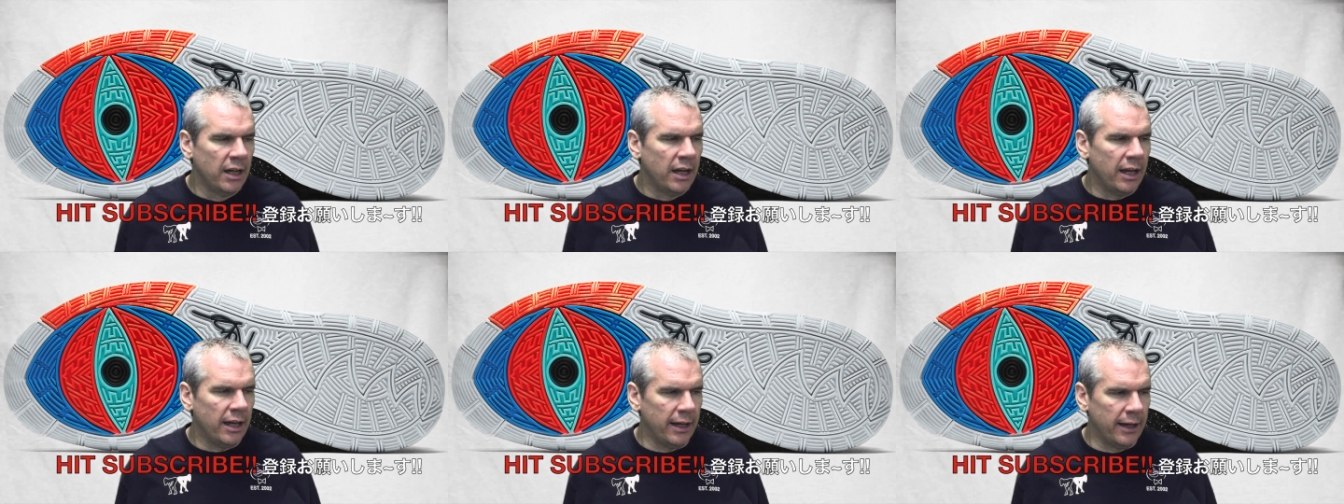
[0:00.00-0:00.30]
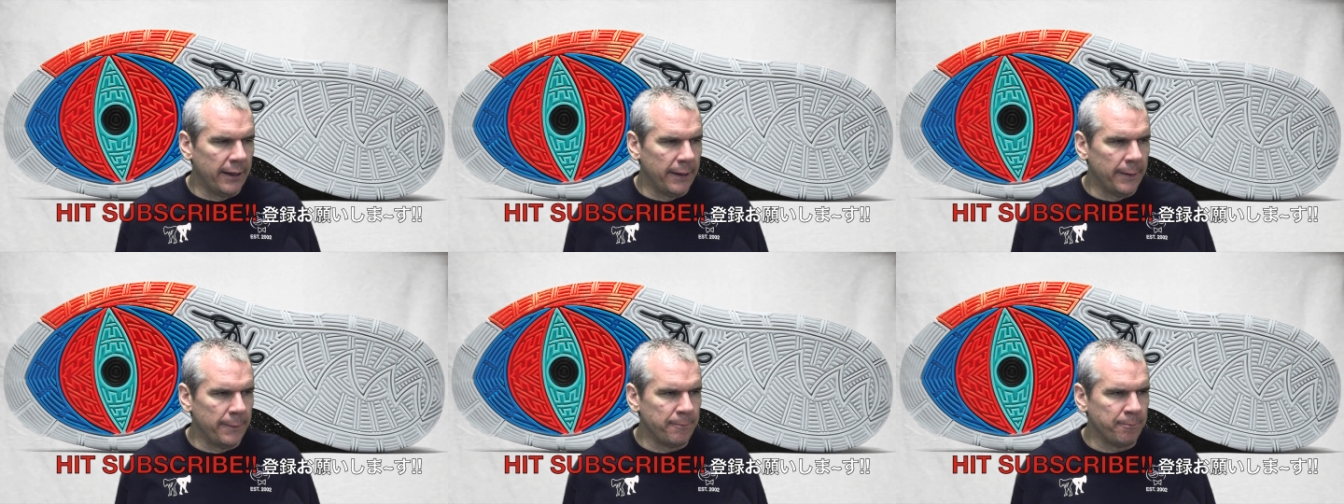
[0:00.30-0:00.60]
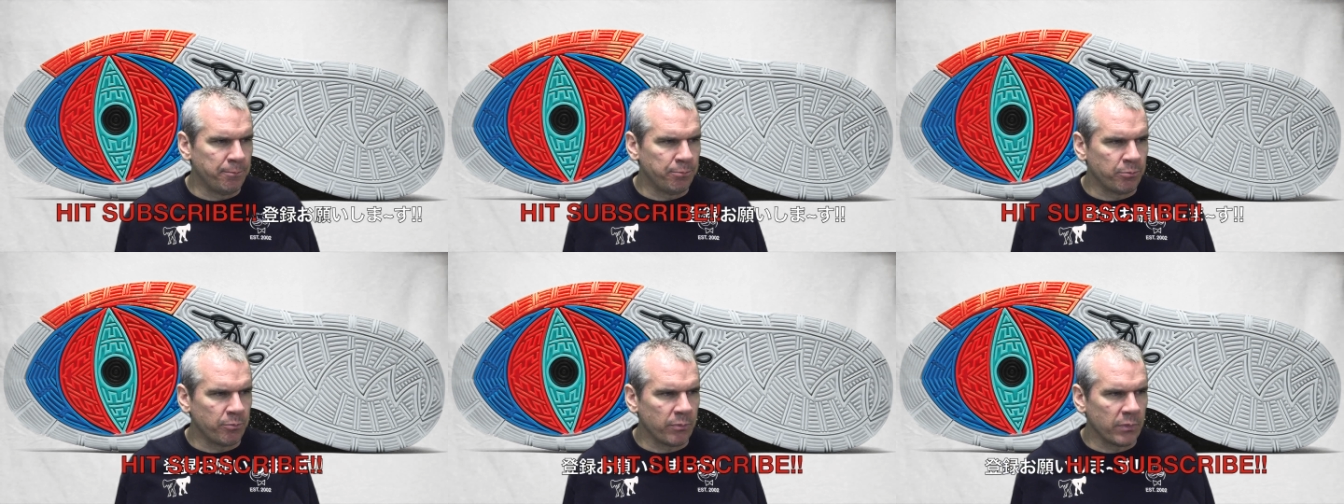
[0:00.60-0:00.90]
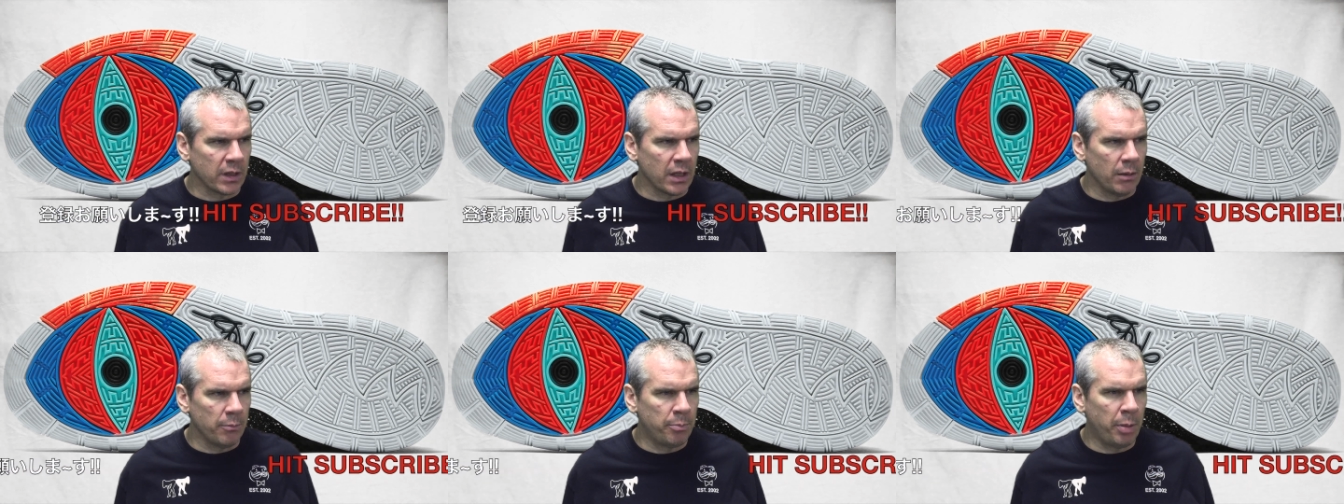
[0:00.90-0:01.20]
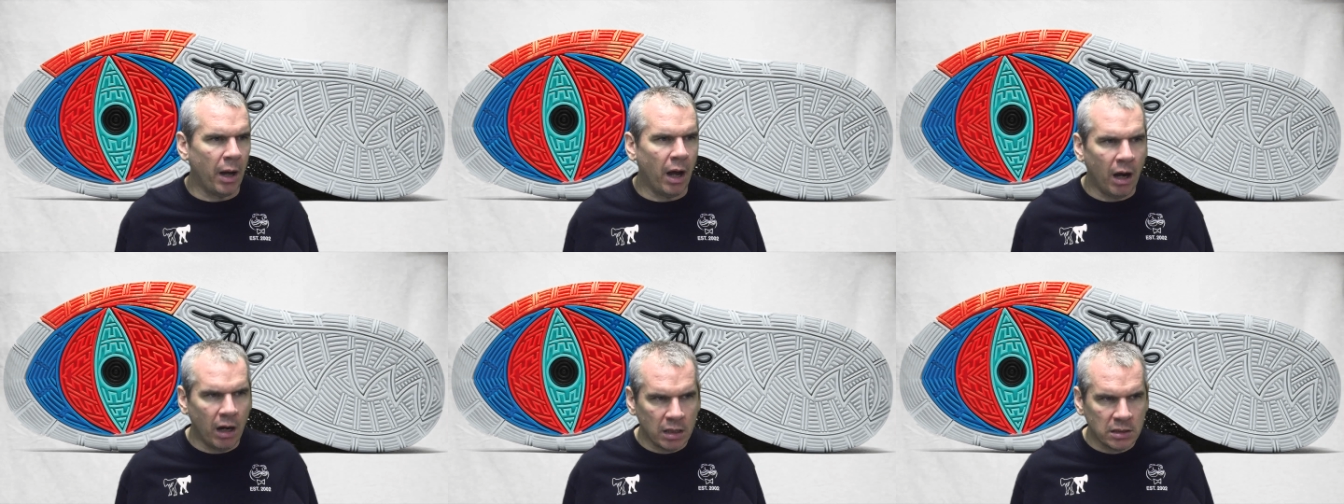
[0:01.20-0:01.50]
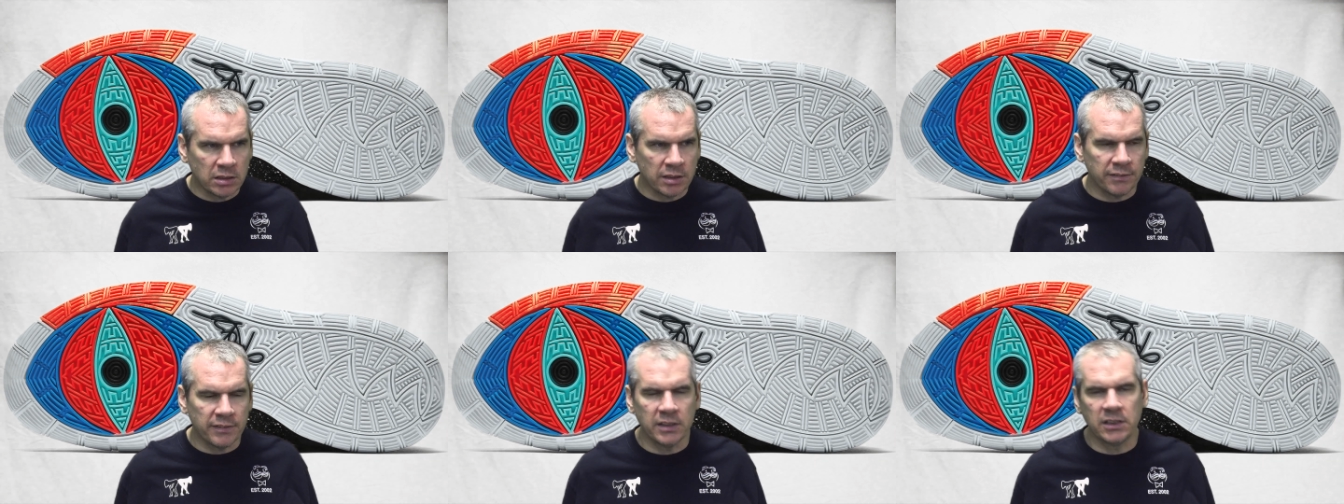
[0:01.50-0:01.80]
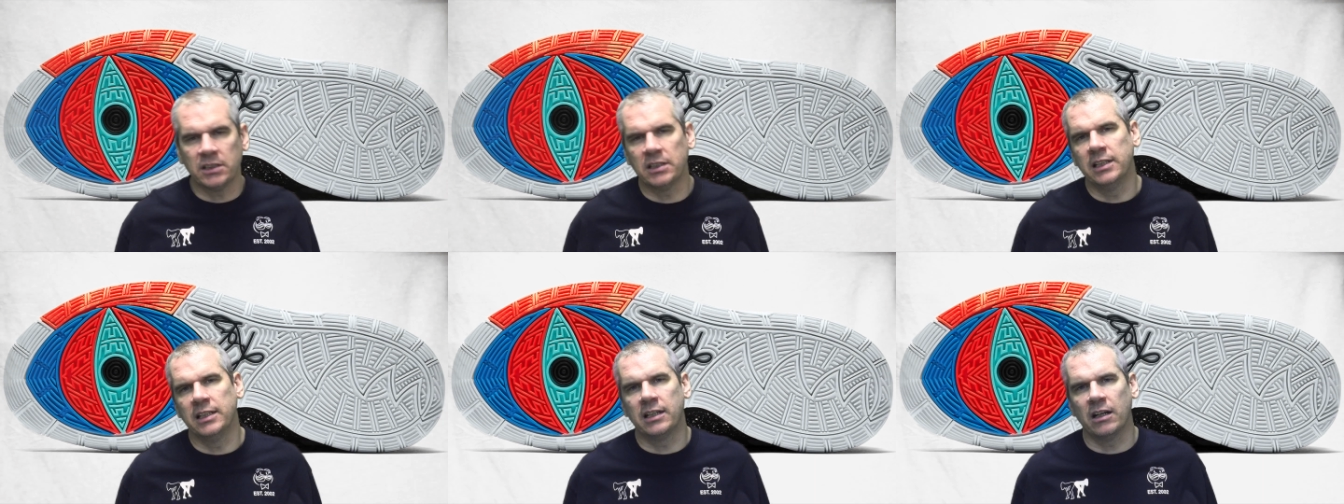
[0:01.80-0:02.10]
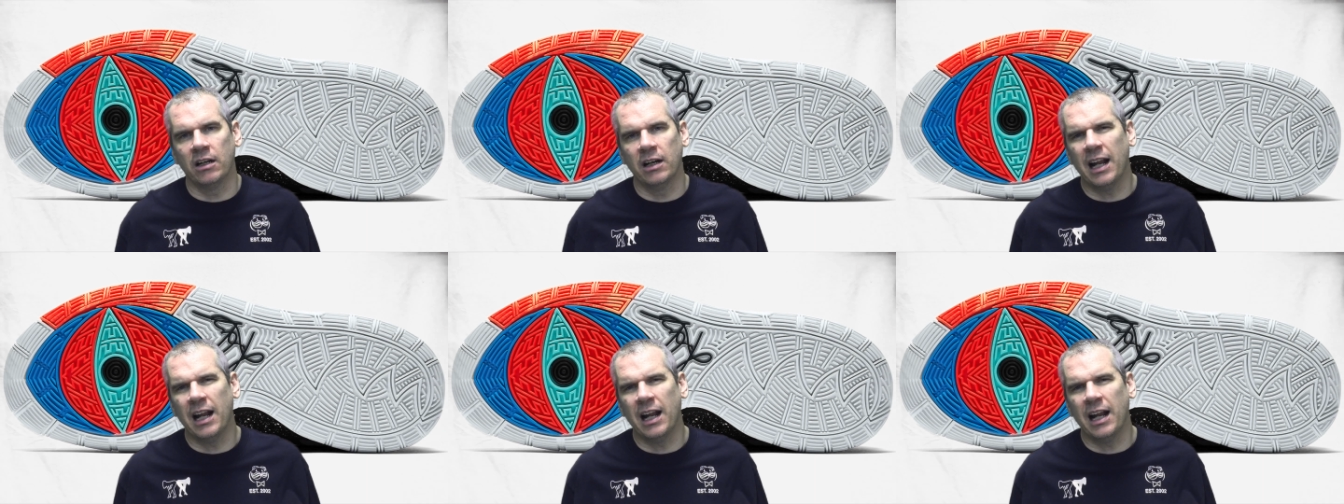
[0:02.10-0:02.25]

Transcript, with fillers: um, part of the sneaker.